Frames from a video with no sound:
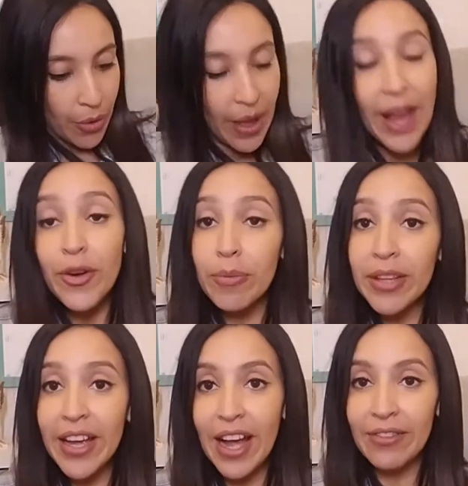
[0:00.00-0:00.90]
and normally I
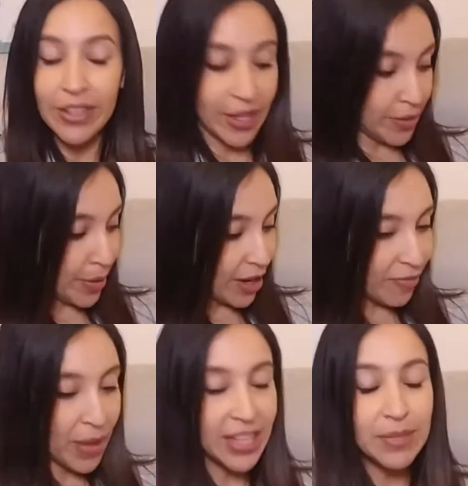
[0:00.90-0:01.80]
have another pair of
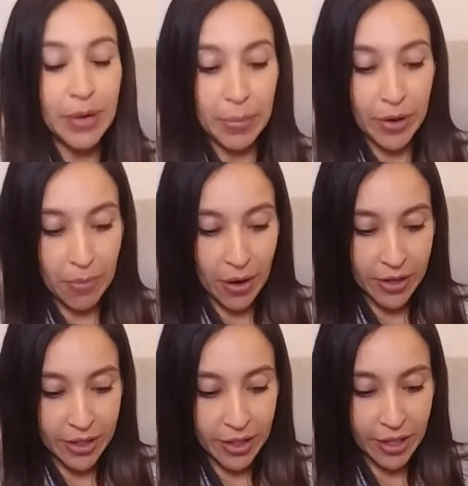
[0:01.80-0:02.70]
pants, but I put them on
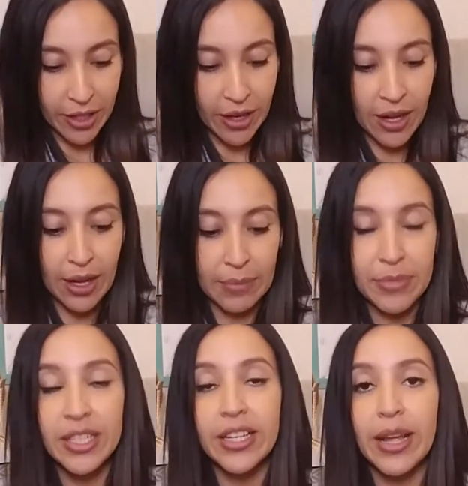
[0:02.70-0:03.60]
her
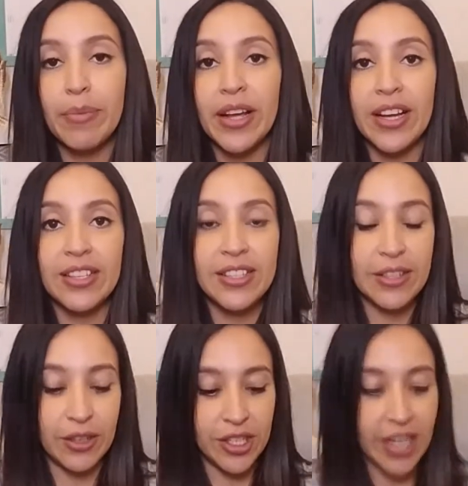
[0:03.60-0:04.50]
today because
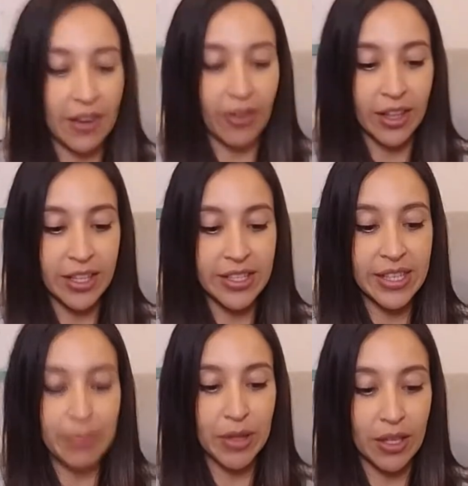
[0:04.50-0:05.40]
she had fallen
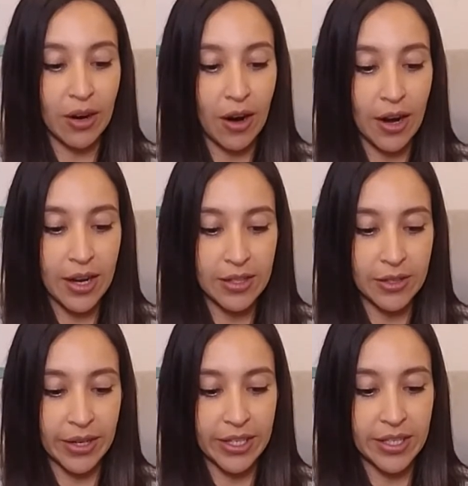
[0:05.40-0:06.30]
asleep in the car, and so
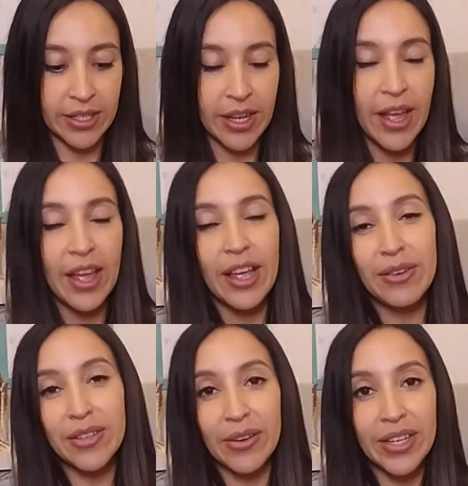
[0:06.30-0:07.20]
it was
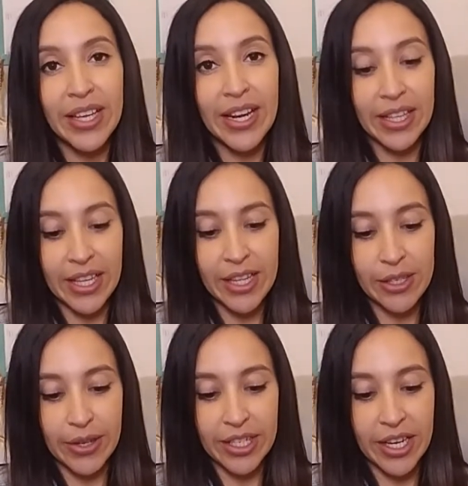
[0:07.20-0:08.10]
already getting late, so
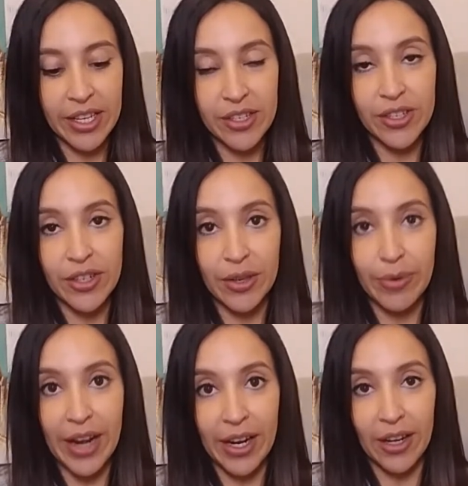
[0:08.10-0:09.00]
I changed her when
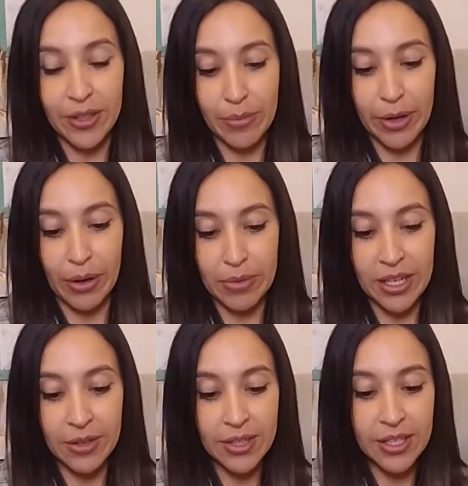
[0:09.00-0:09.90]
I got to my grandma's
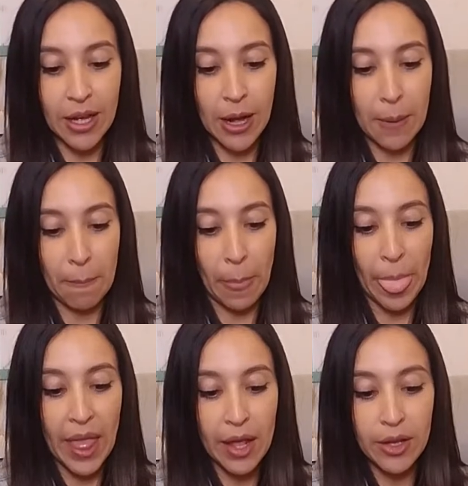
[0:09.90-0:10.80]
house
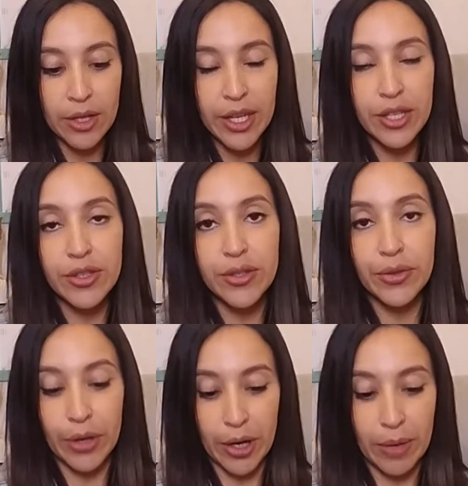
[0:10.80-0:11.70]
into
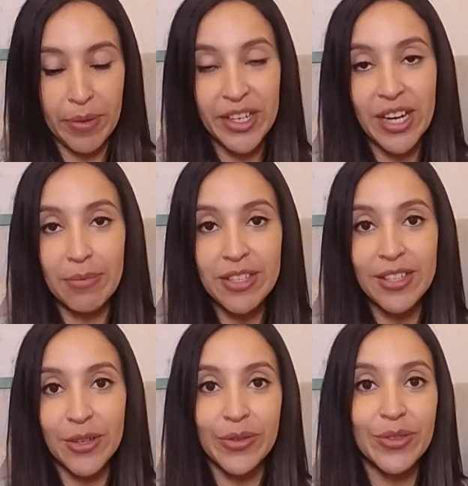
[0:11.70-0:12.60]
her pajamas, and
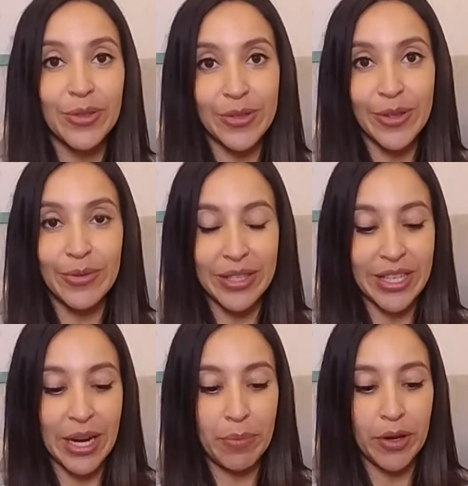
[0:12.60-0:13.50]
so those are the ones that
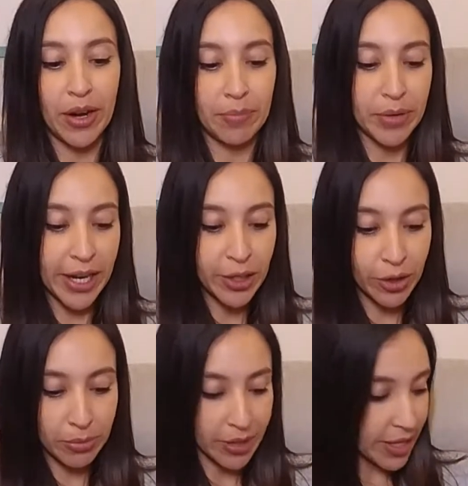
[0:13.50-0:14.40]
I put on. But I
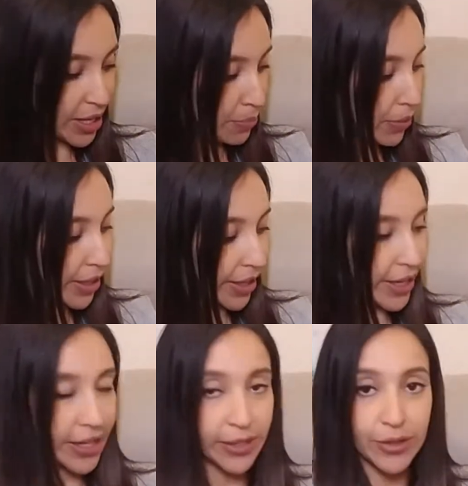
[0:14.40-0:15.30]
normally keep like an
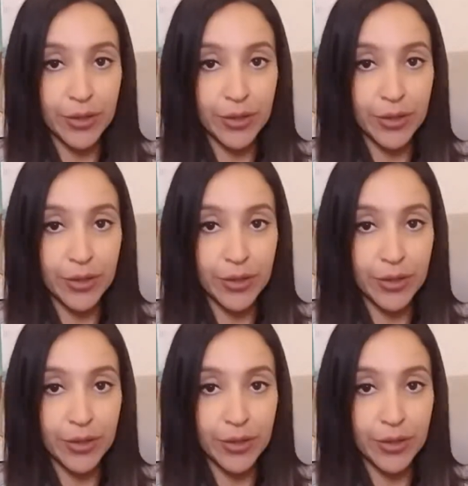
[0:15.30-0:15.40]
extra